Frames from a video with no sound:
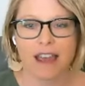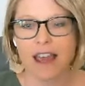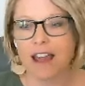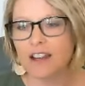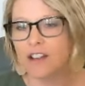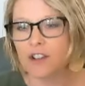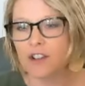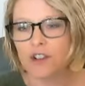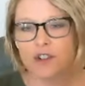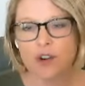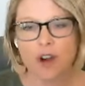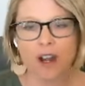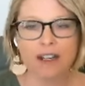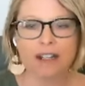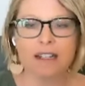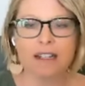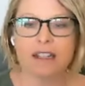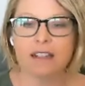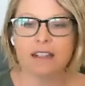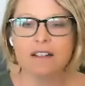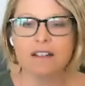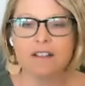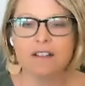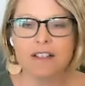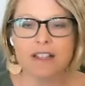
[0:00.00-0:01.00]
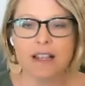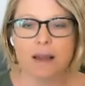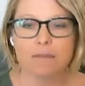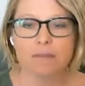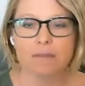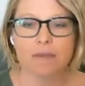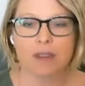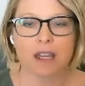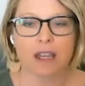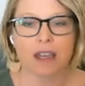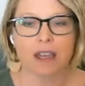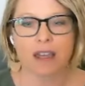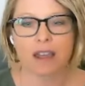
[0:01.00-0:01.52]
And you're trying to heal
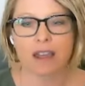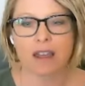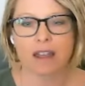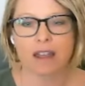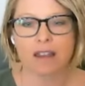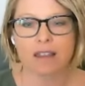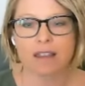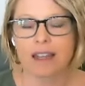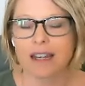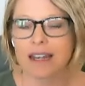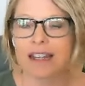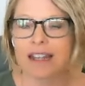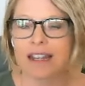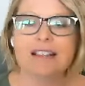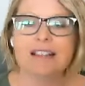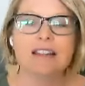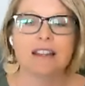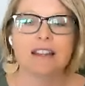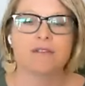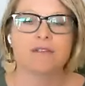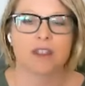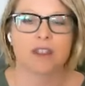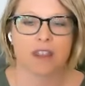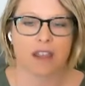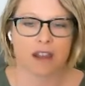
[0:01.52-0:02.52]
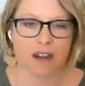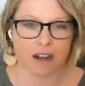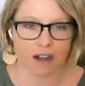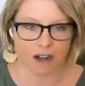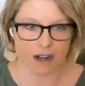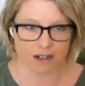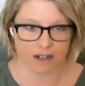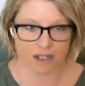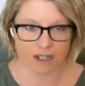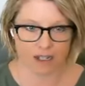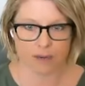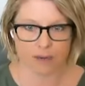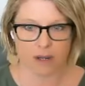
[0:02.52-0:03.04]
something that isn't even
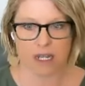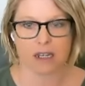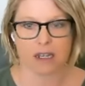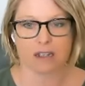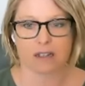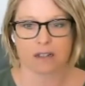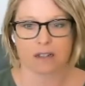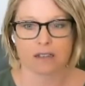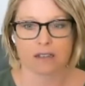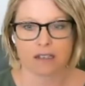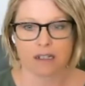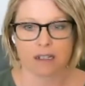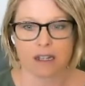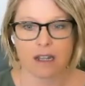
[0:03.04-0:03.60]
there to be healed.